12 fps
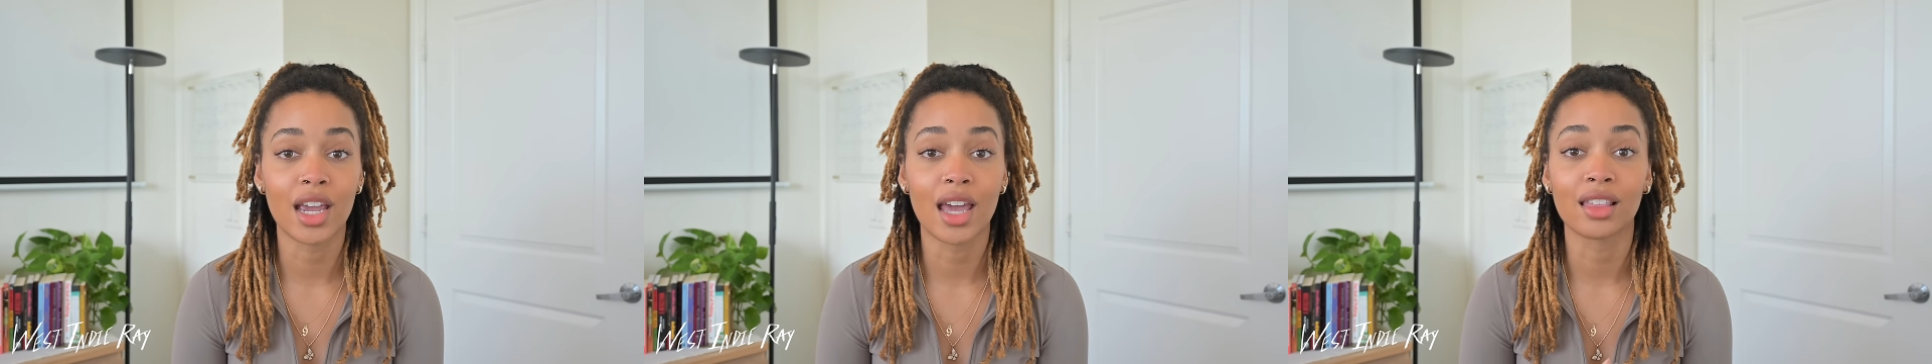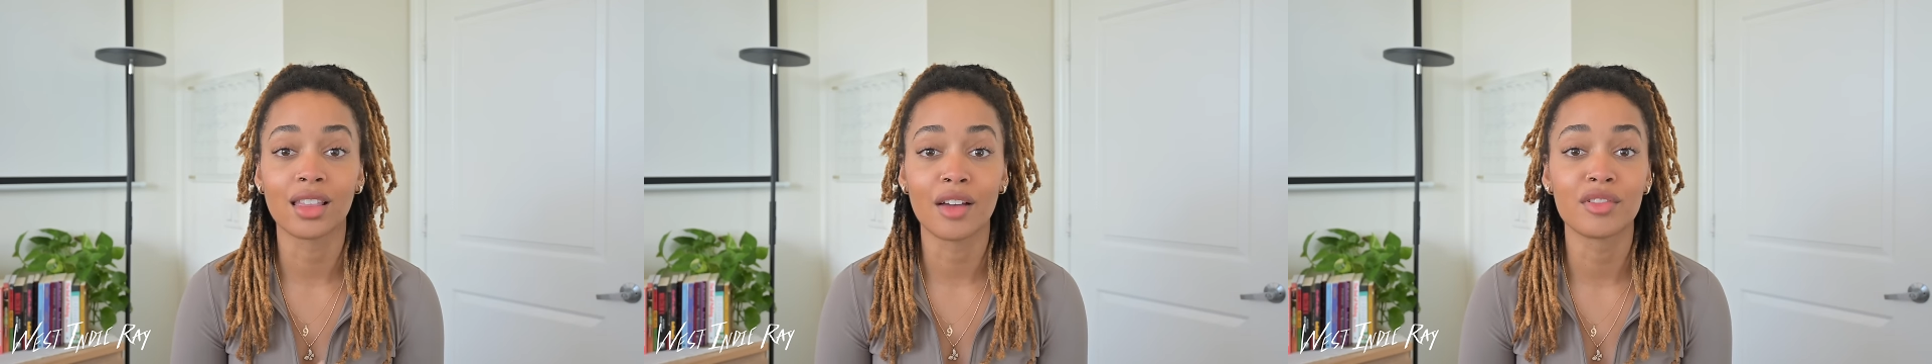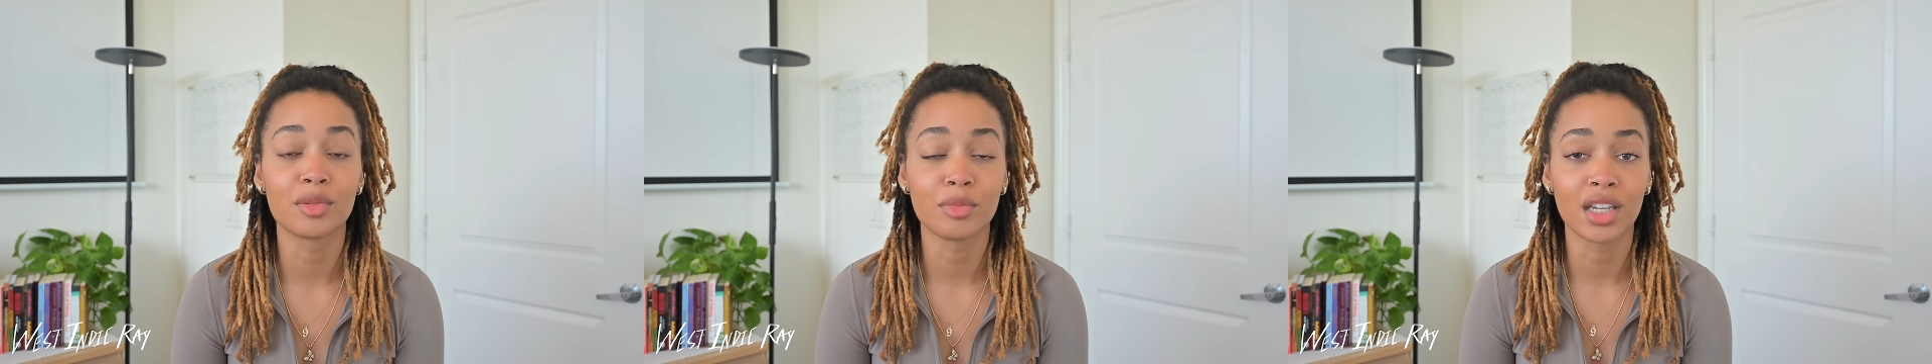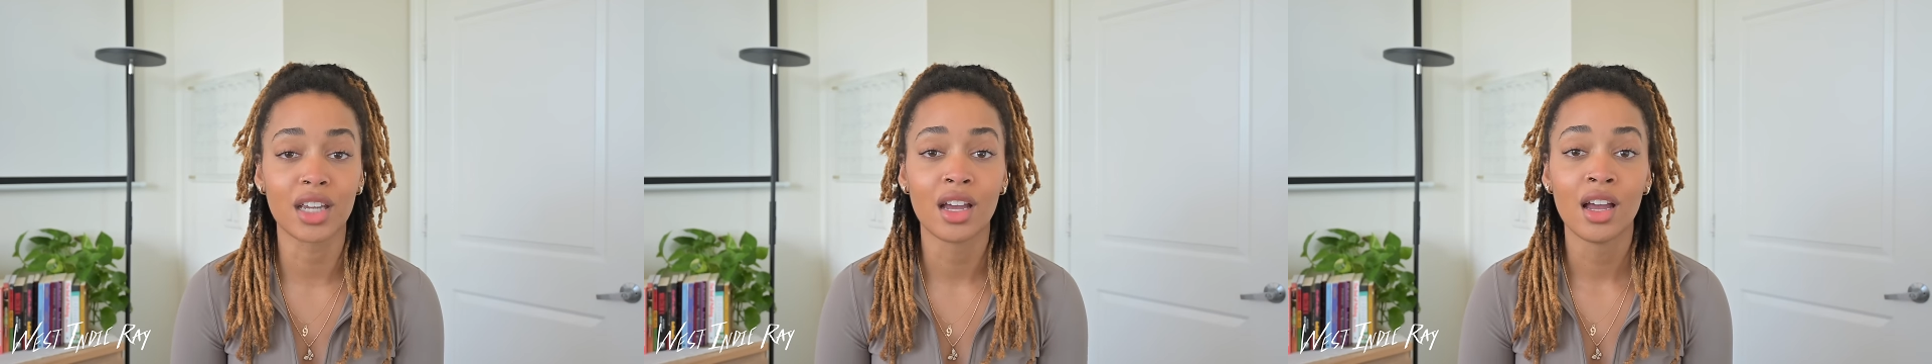and loved
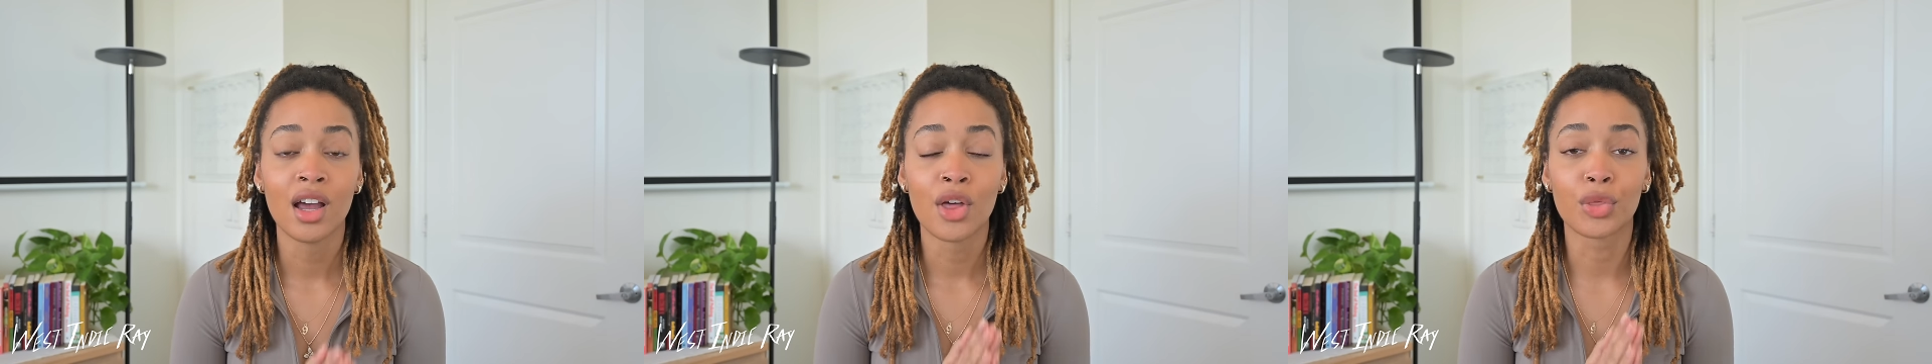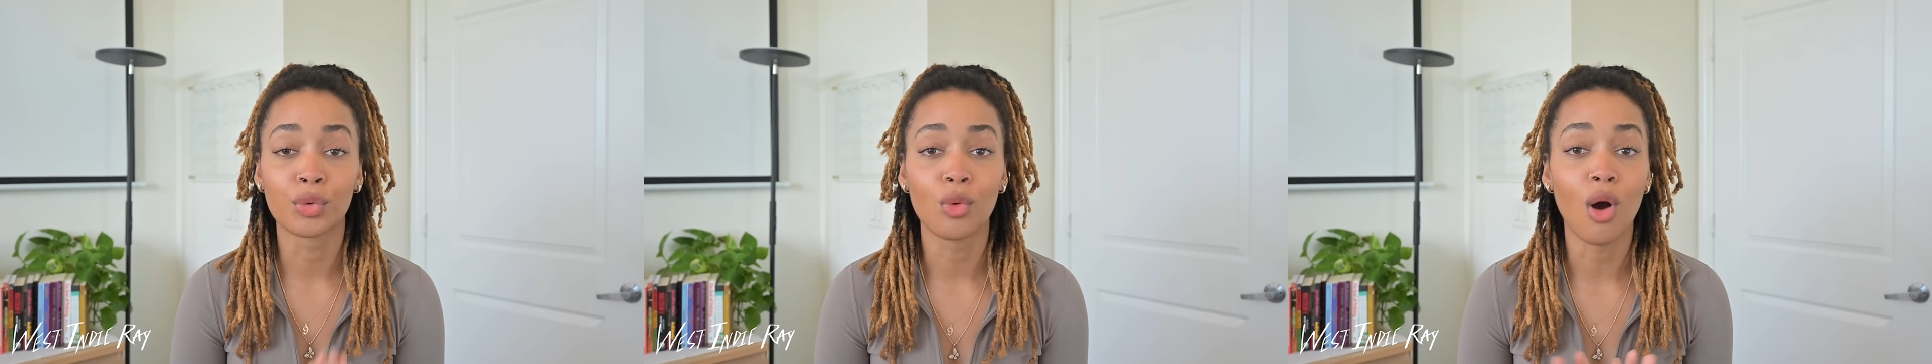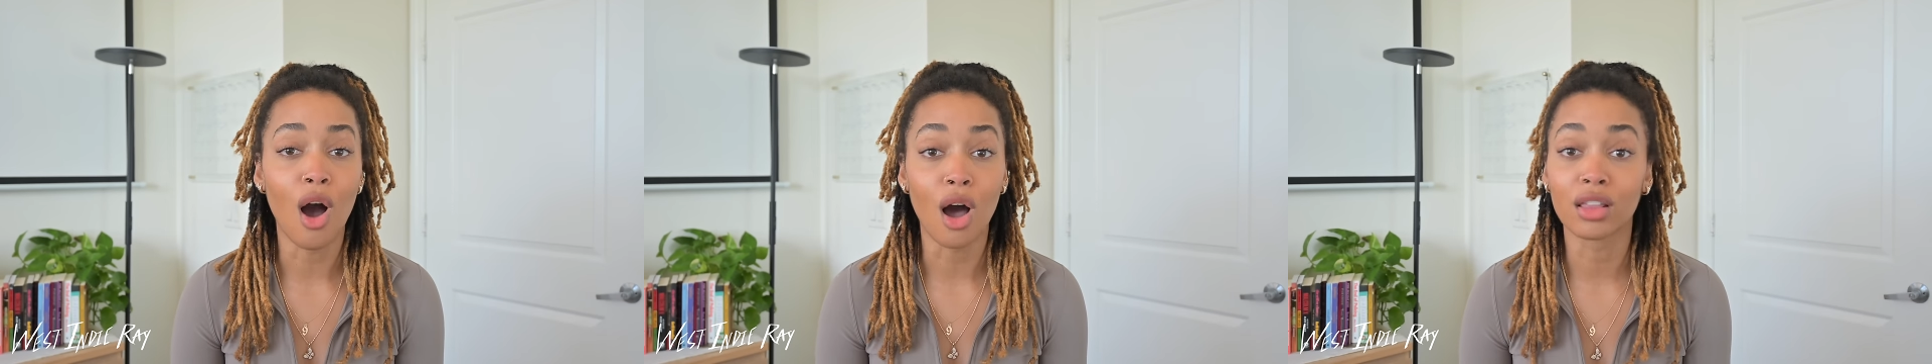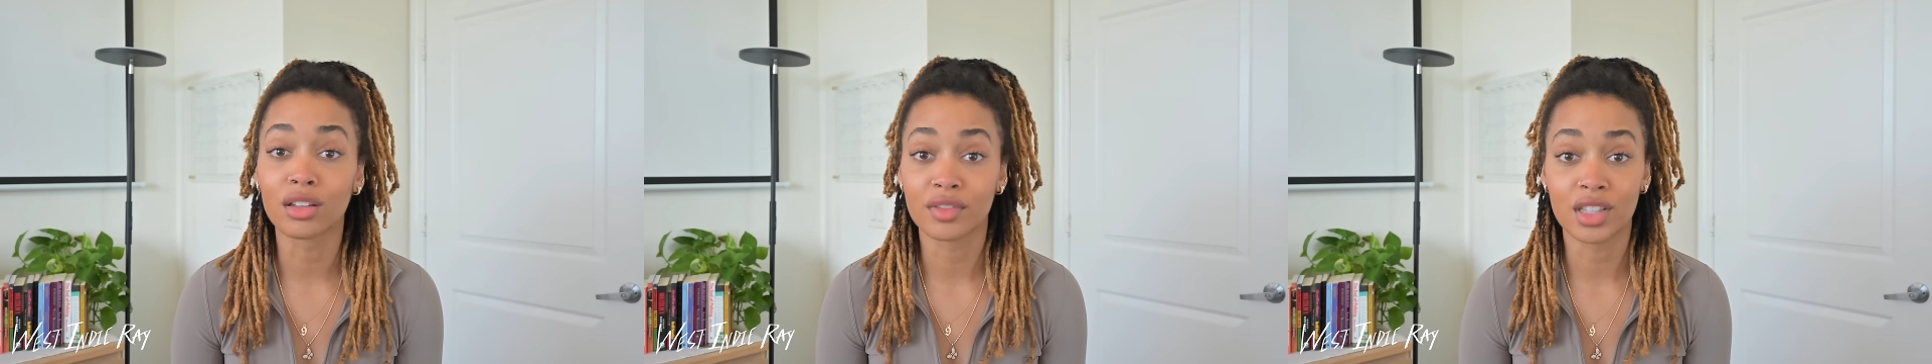me through
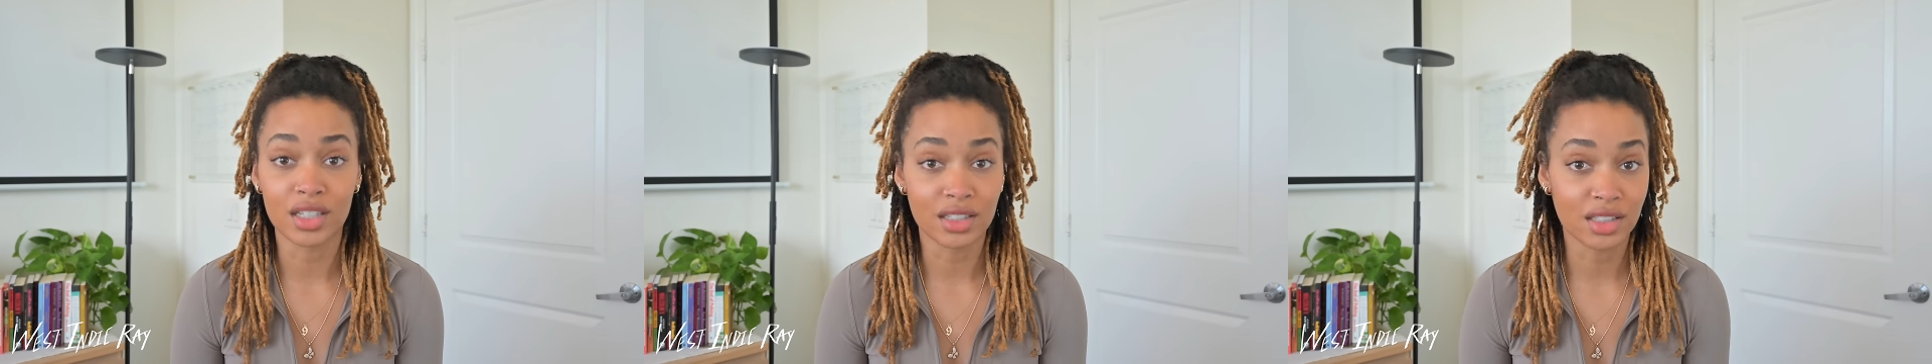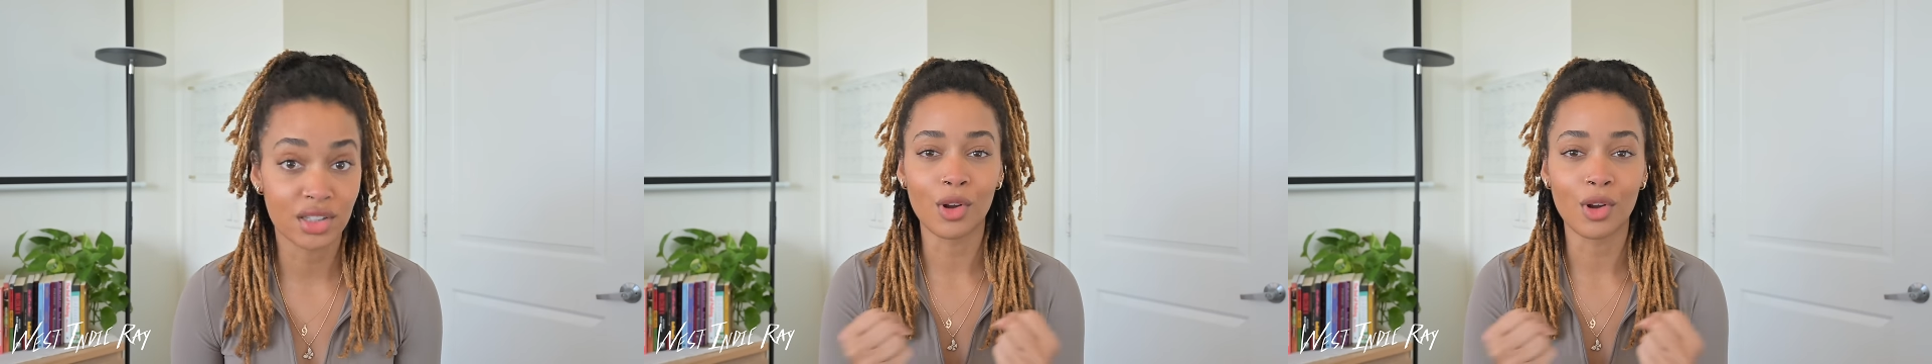all of this.